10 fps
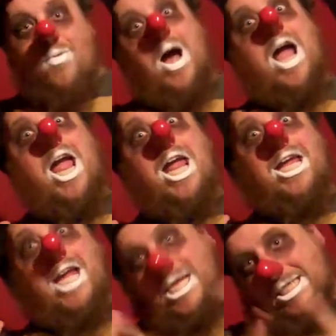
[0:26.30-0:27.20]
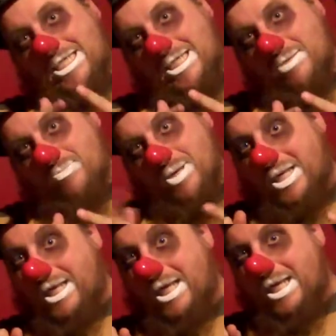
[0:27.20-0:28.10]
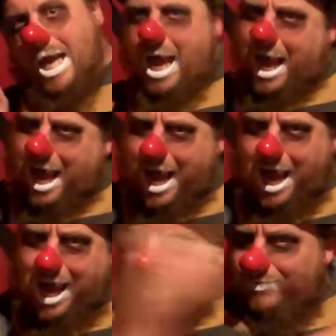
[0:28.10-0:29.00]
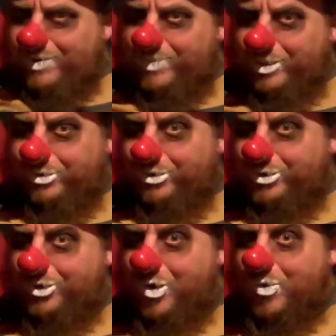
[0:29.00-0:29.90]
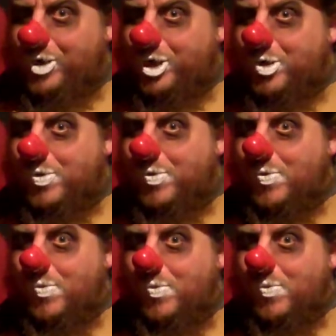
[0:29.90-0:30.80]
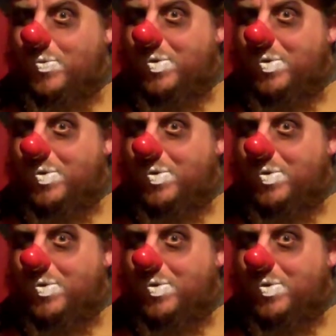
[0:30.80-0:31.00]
Why, yes, Billy. I have something to show you.